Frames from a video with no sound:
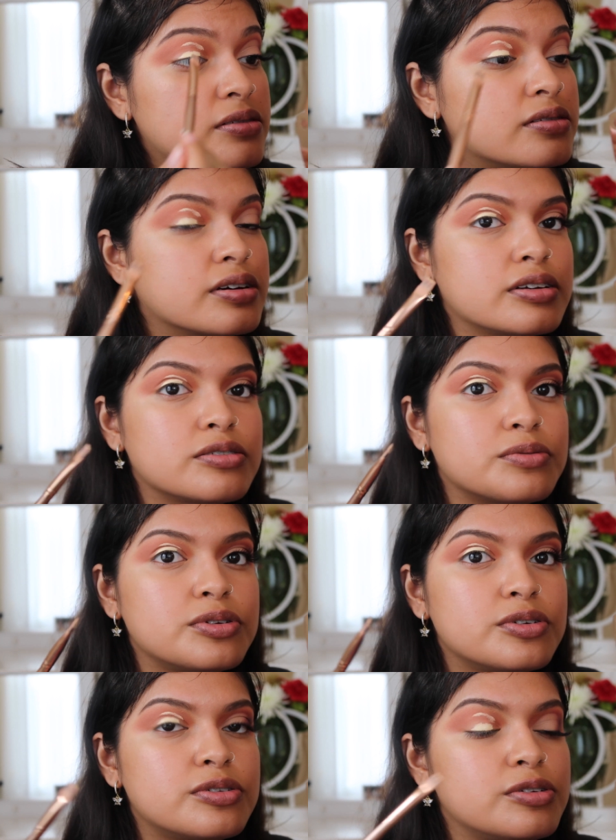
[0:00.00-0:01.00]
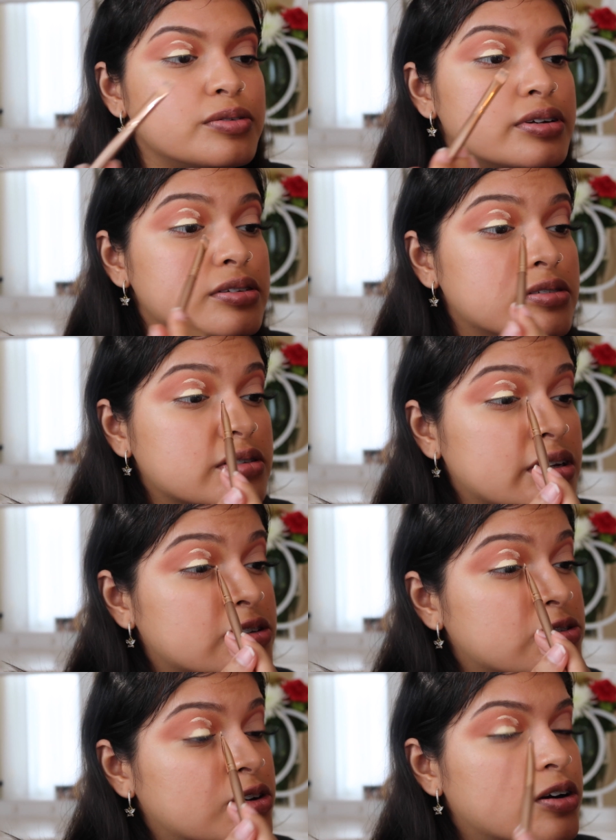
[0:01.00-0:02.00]
Okay, so what you could do is just
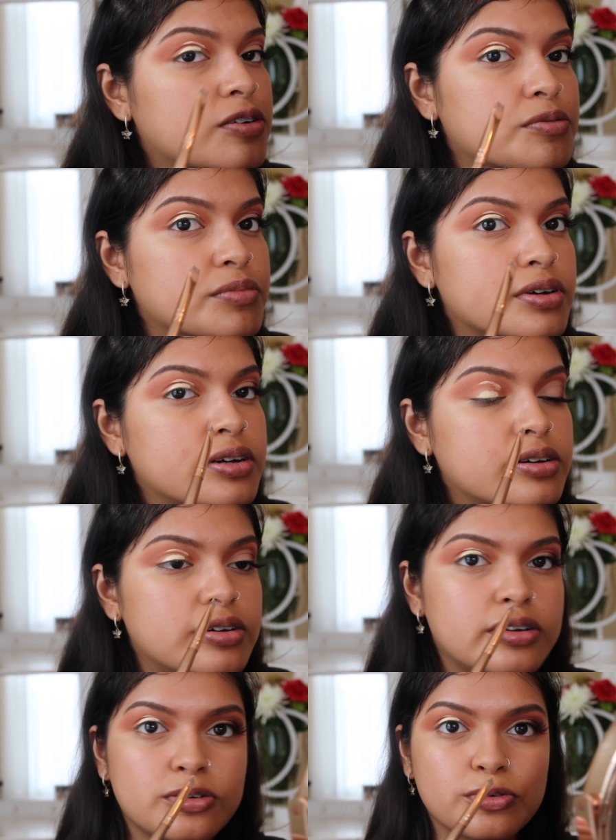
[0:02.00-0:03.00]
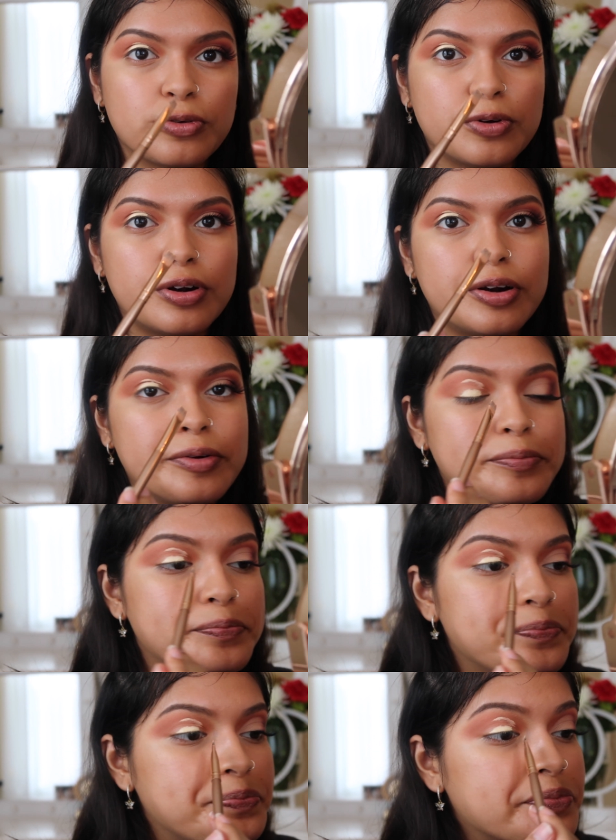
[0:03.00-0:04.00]
like start off from the inner corner
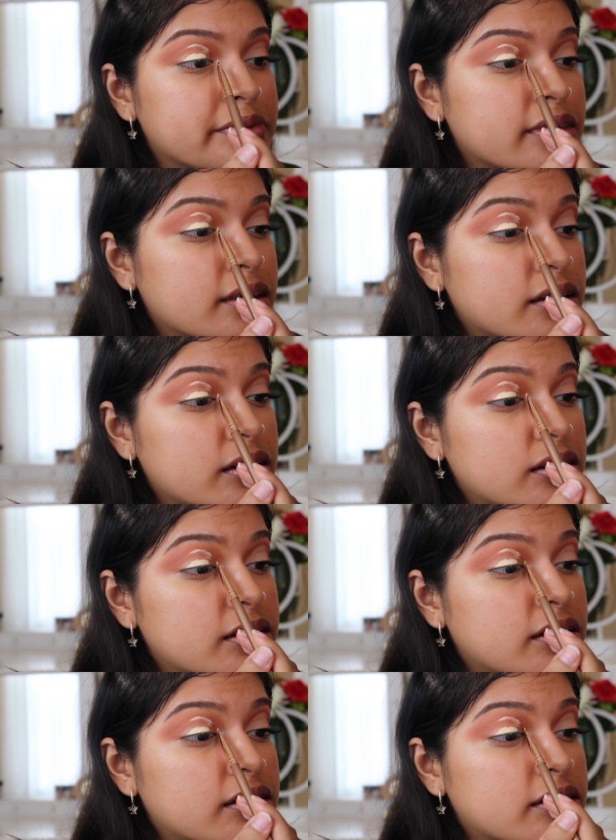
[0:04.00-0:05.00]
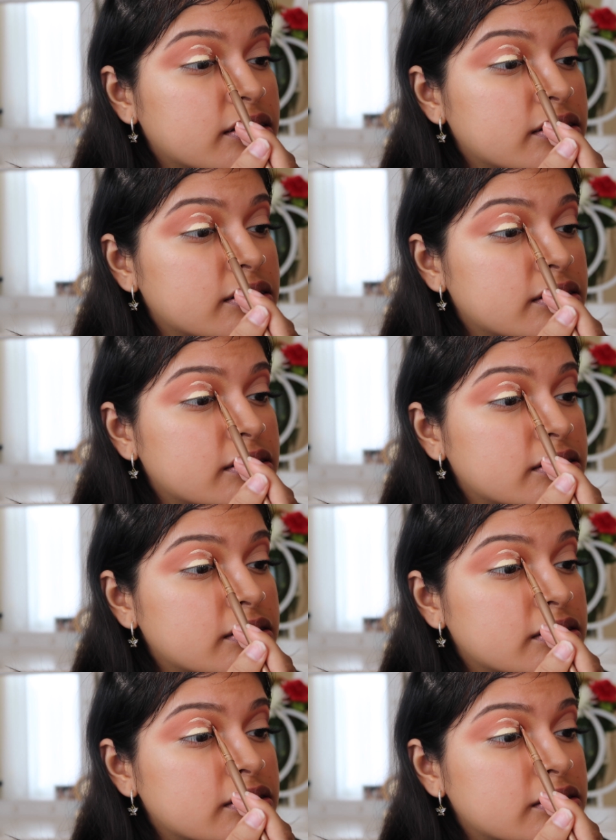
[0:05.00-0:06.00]
and
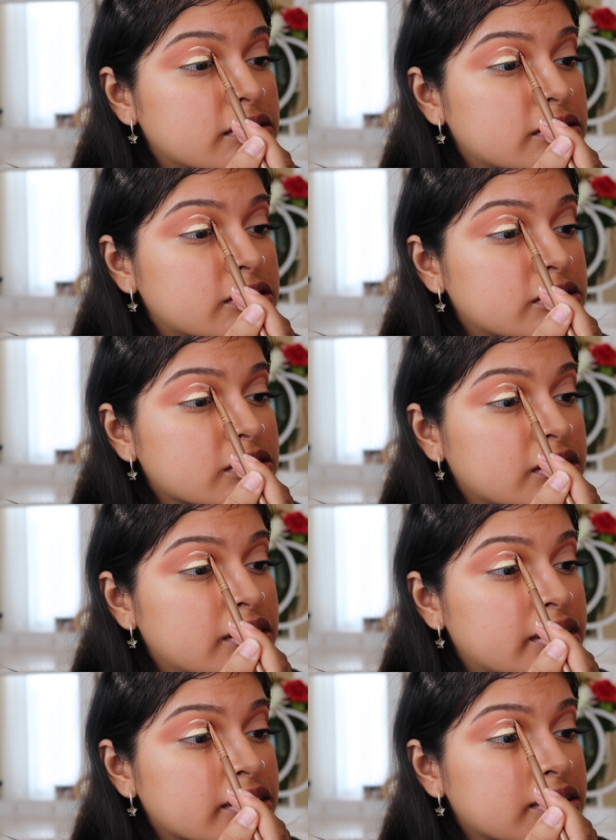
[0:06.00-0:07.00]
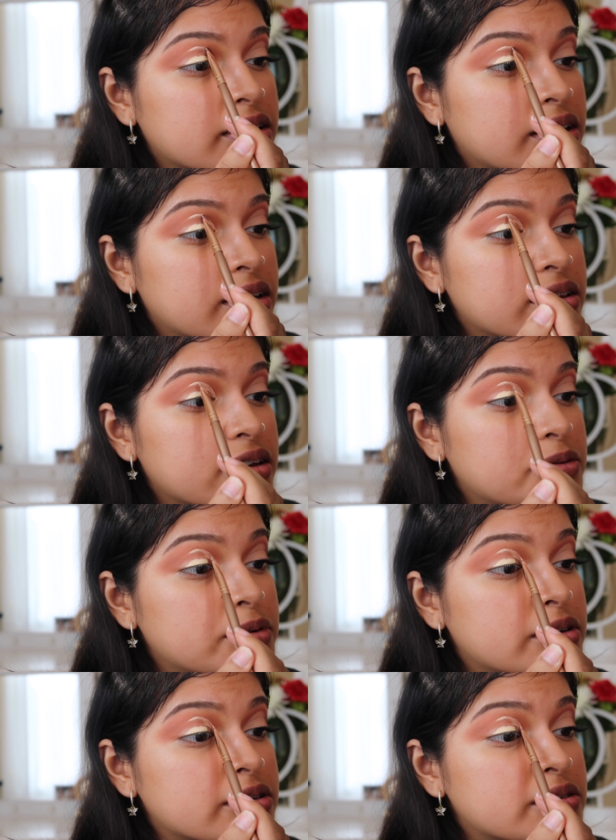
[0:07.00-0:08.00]
just connect the line that
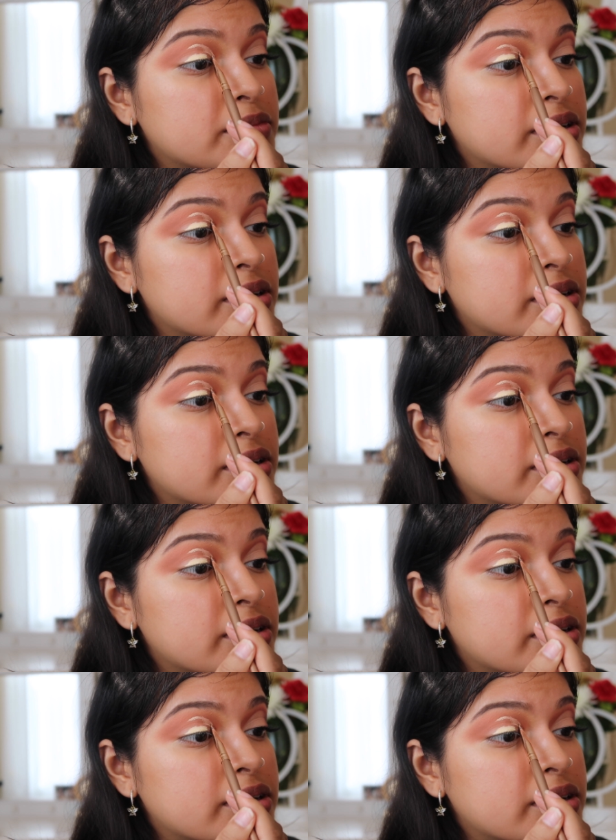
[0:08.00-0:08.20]
we just